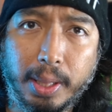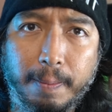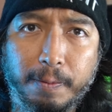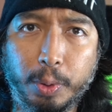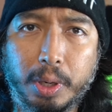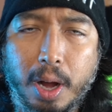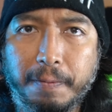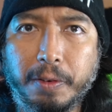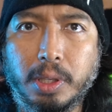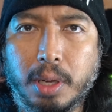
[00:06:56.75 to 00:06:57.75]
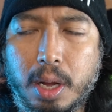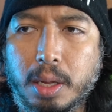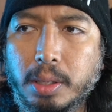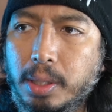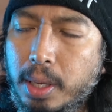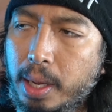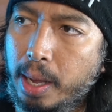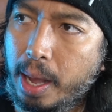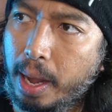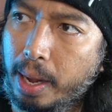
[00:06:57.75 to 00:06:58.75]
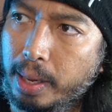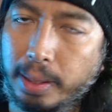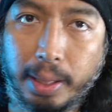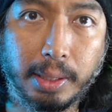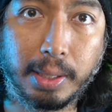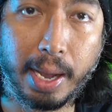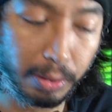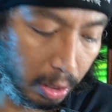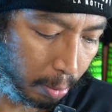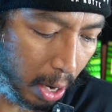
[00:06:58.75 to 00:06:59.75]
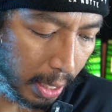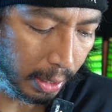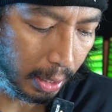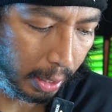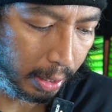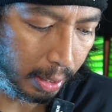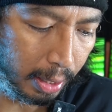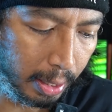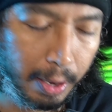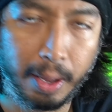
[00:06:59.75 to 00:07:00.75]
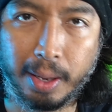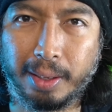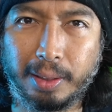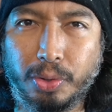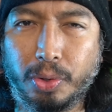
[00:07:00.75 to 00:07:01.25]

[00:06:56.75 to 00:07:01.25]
them for conference calls, and they sound surprisingly good. There's